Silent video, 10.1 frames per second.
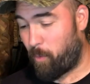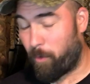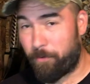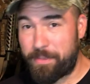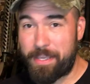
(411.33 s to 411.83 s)

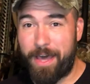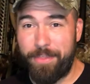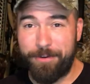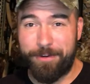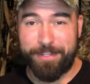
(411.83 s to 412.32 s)
Or in the
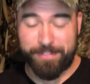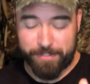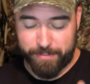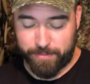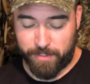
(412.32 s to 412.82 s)
other
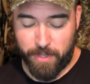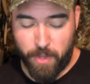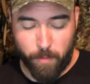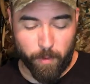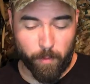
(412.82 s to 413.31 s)
instance,
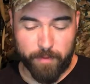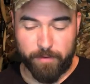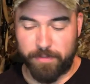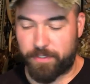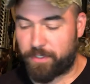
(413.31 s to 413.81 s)
where one of
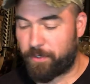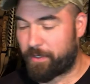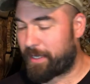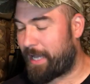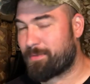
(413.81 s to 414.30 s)
our
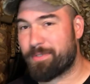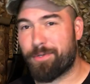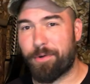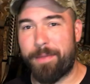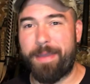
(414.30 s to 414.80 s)
security guys was
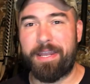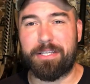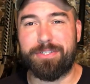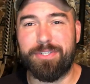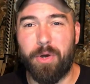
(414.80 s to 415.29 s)
Gray
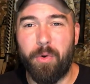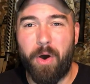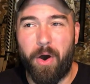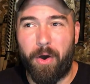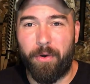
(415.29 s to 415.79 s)
Manning so
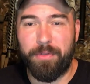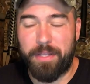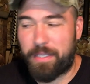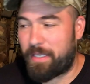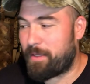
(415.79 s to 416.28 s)
hard
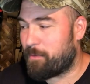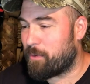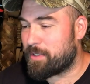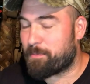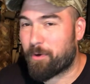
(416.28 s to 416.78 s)
that he
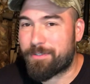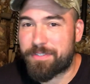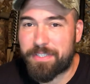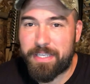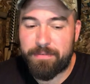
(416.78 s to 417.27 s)
was
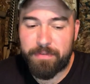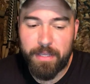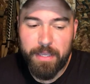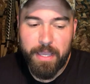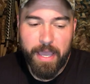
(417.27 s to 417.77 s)
perceived
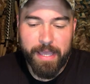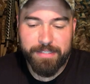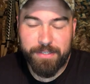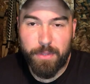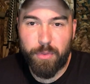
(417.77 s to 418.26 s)

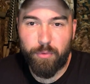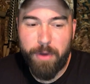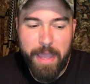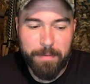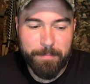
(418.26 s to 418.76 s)
as a
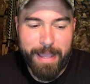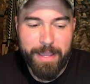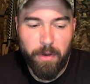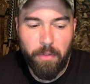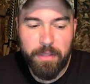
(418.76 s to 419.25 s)
threat
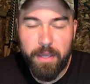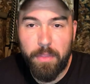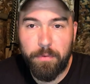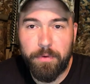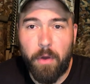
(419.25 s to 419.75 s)
by all the
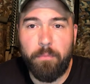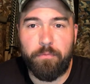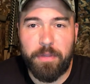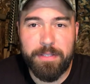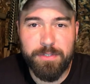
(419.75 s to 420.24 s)
other dope
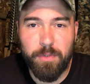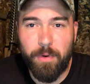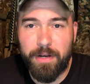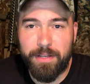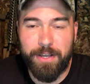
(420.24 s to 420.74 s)
fiends who
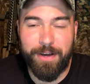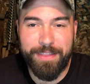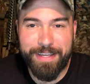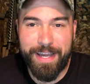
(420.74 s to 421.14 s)
wanted to call the